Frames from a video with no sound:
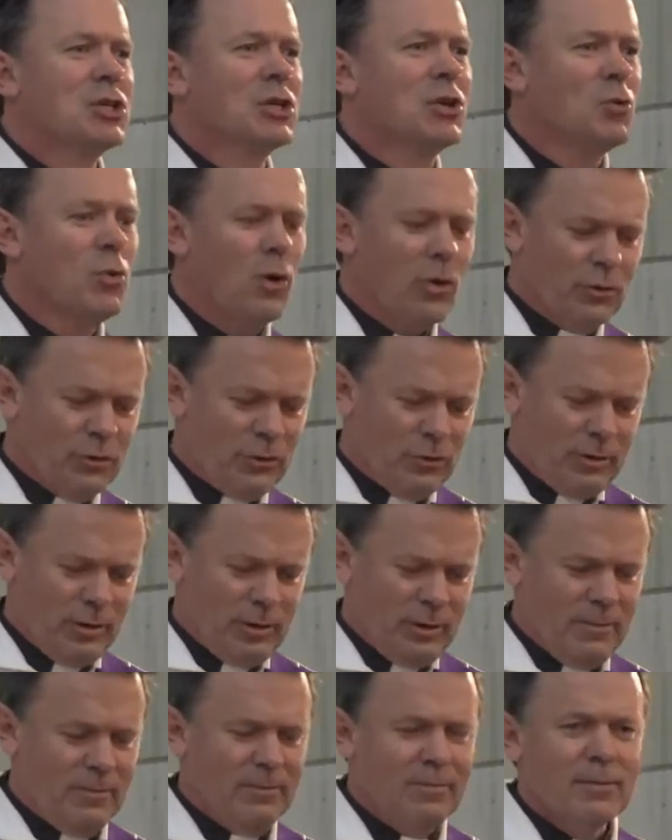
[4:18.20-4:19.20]

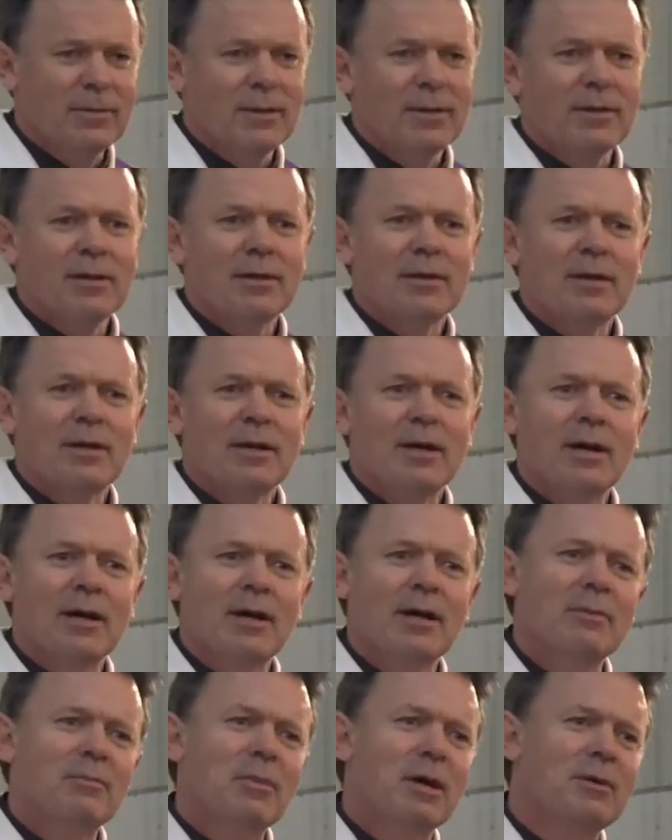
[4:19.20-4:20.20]
generosity,
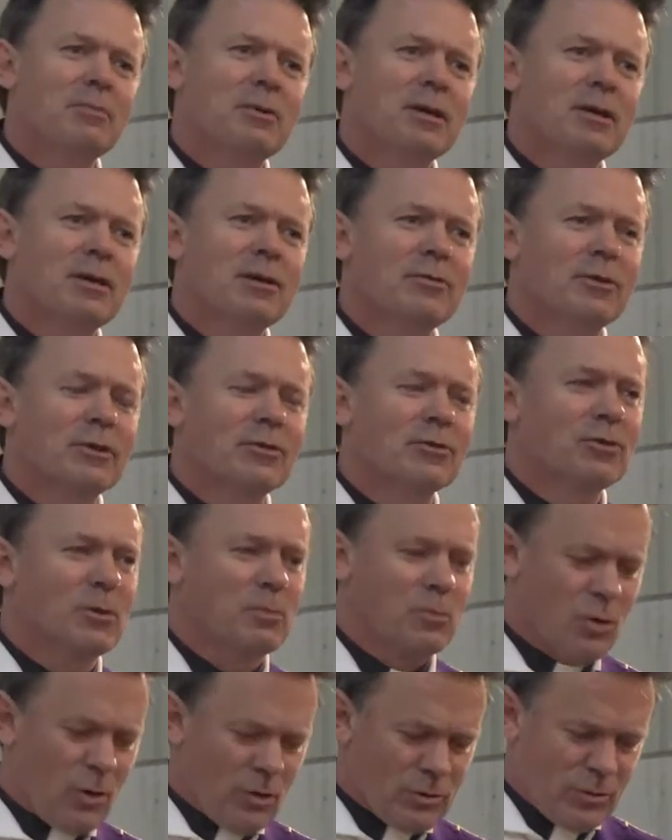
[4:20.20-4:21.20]
and maybe even
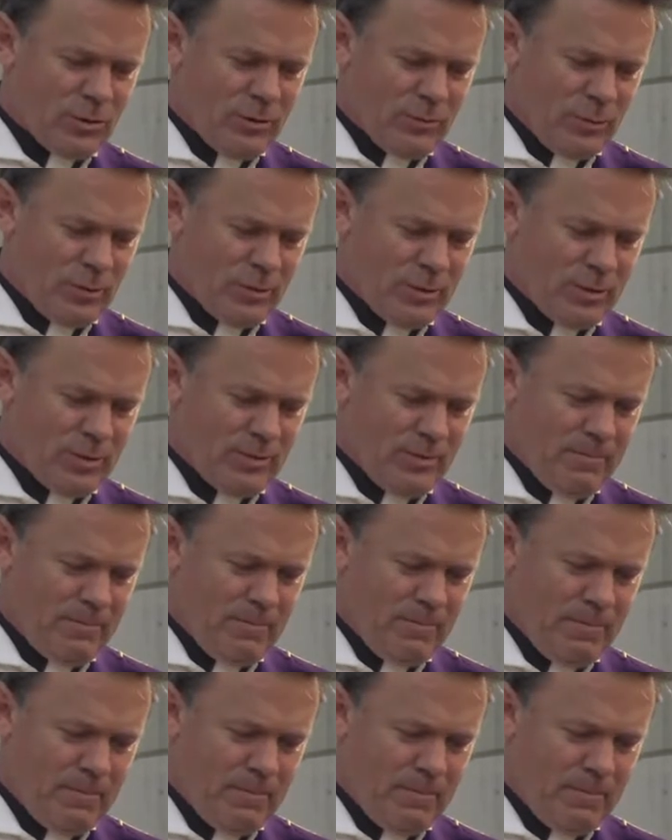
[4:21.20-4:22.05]
some controversy.